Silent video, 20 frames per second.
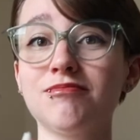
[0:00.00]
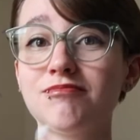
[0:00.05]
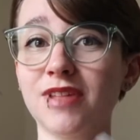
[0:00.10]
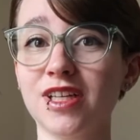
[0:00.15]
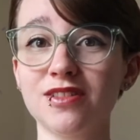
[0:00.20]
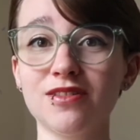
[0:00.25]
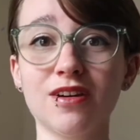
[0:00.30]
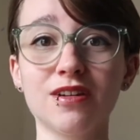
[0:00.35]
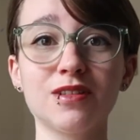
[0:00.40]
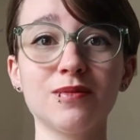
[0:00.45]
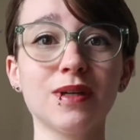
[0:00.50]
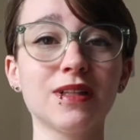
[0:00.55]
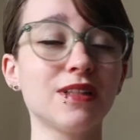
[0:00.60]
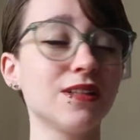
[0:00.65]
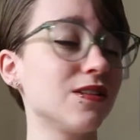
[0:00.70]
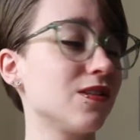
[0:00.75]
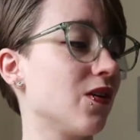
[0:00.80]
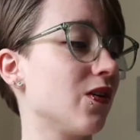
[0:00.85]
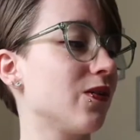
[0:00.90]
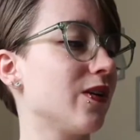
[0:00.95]
I talked about
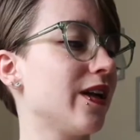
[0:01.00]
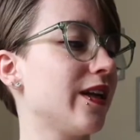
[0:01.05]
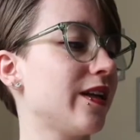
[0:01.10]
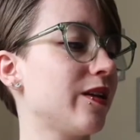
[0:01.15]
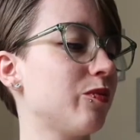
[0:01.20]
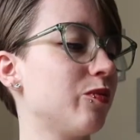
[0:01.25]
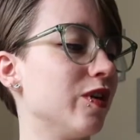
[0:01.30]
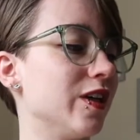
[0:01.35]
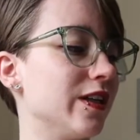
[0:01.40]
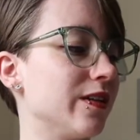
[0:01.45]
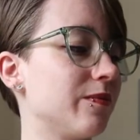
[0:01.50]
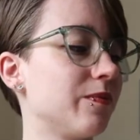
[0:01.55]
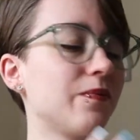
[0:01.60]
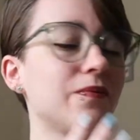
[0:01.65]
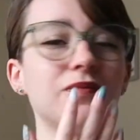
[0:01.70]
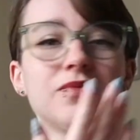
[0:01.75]
this already, but